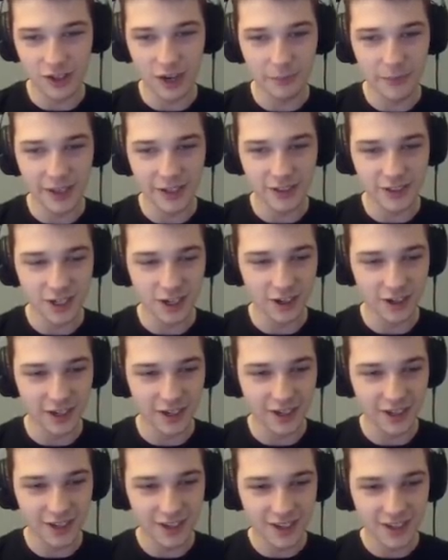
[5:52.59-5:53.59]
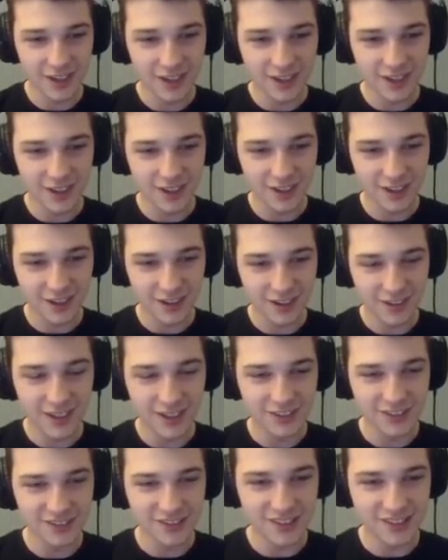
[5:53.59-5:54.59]
I'm not your uh, target. Just, just, to be safe.
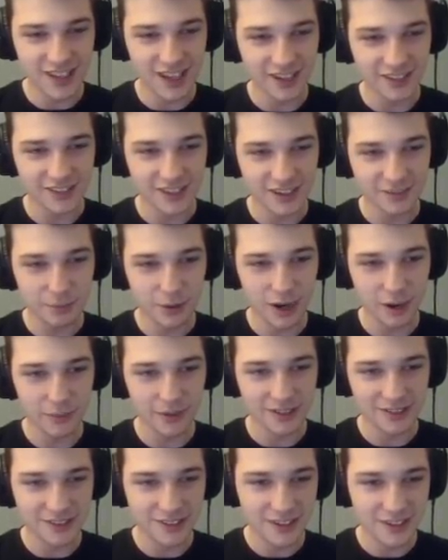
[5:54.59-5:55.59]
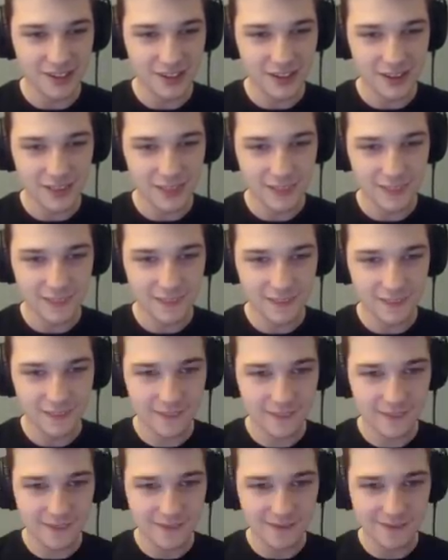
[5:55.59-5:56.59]
Yeah, just to off. test. I promise. Who the heck? Okay, is this
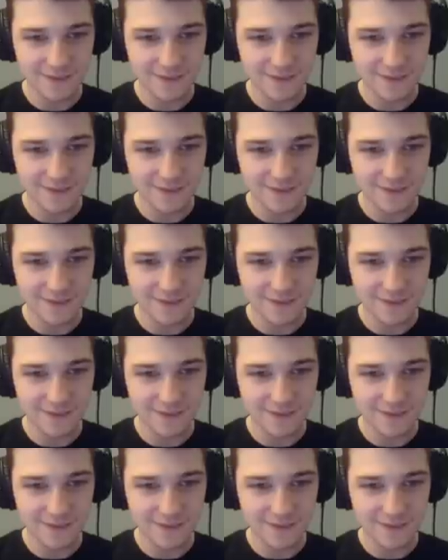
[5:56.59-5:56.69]
guy going for